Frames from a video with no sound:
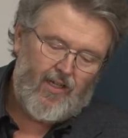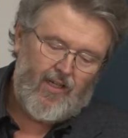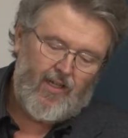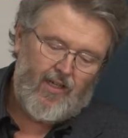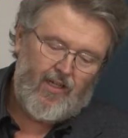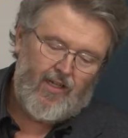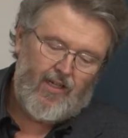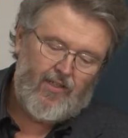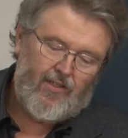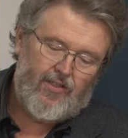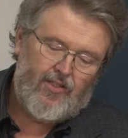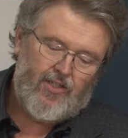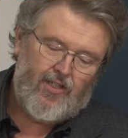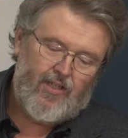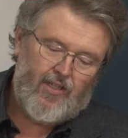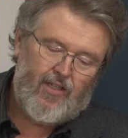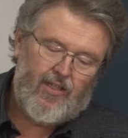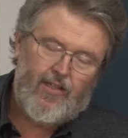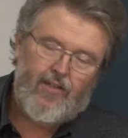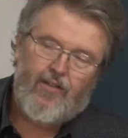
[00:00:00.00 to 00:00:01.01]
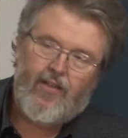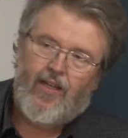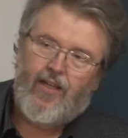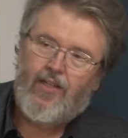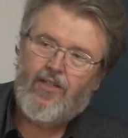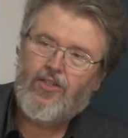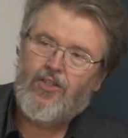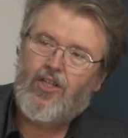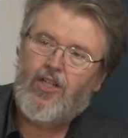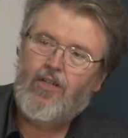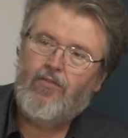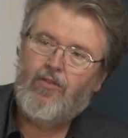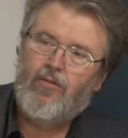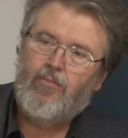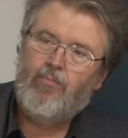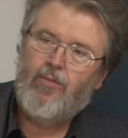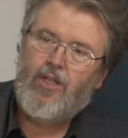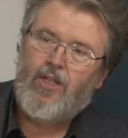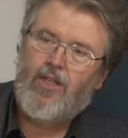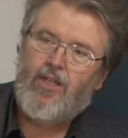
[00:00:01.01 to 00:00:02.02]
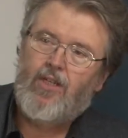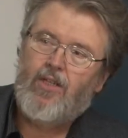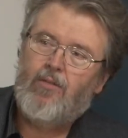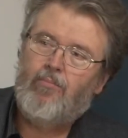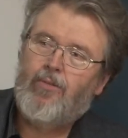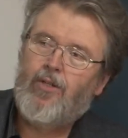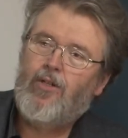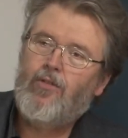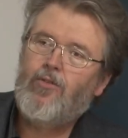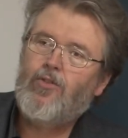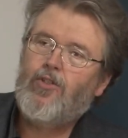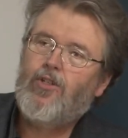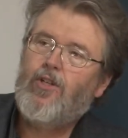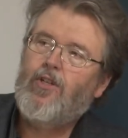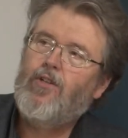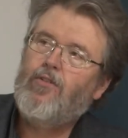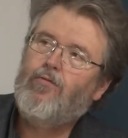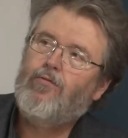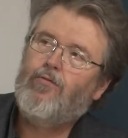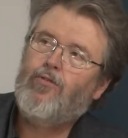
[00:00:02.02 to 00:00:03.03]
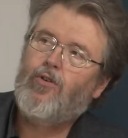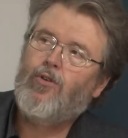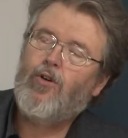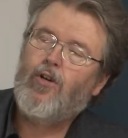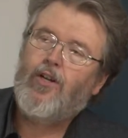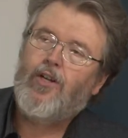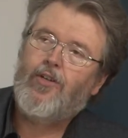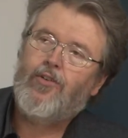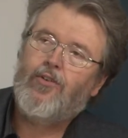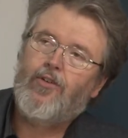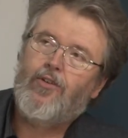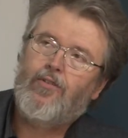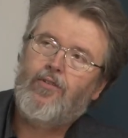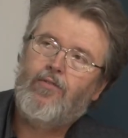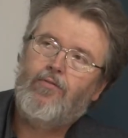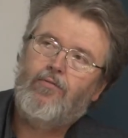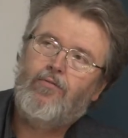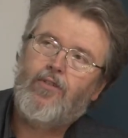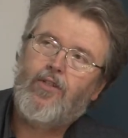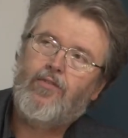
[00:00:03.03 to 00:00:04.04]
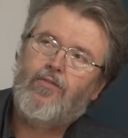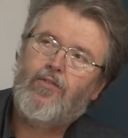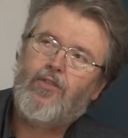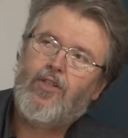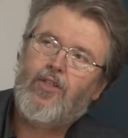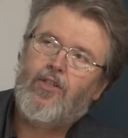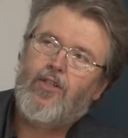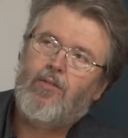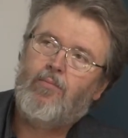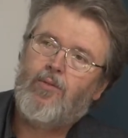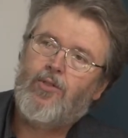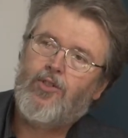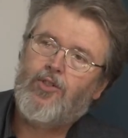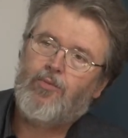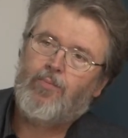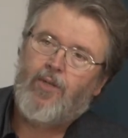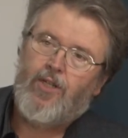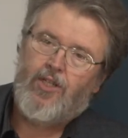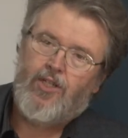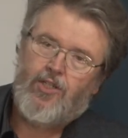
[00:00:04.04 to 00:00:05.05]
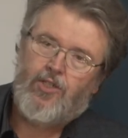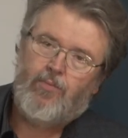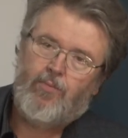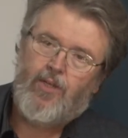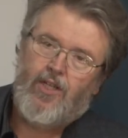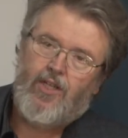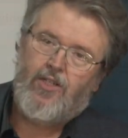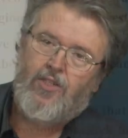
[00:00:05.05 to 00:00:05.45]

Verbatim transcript: and uh, that's given me about 450 double-spaced